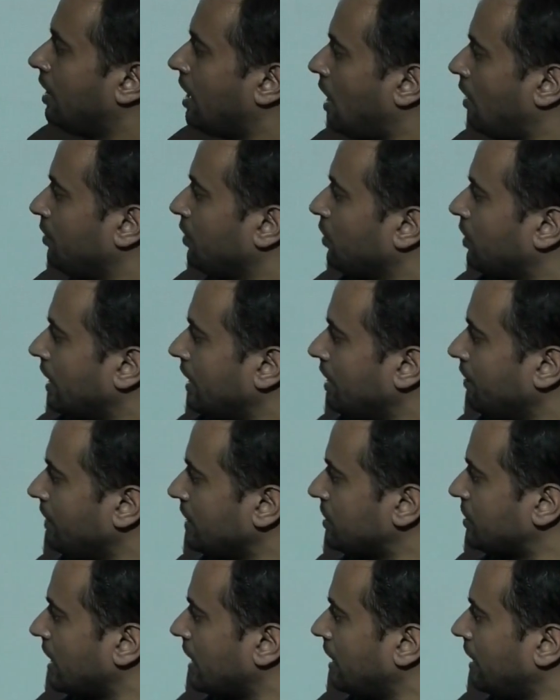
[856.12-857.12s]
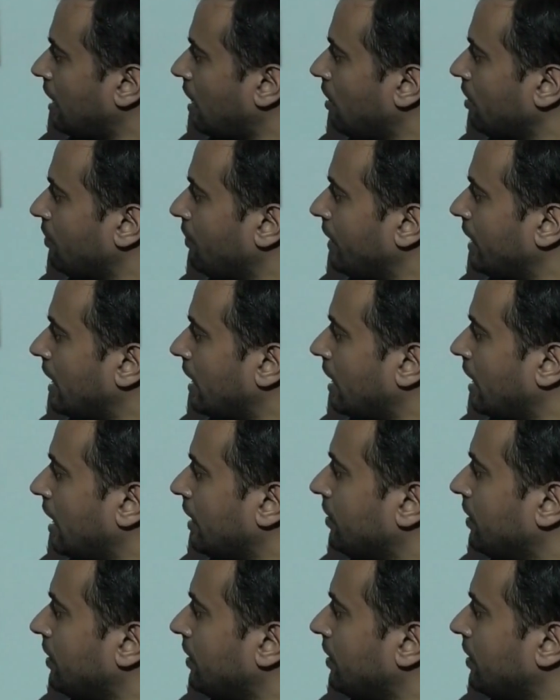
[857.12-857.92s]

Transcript: Now you can even check it out whether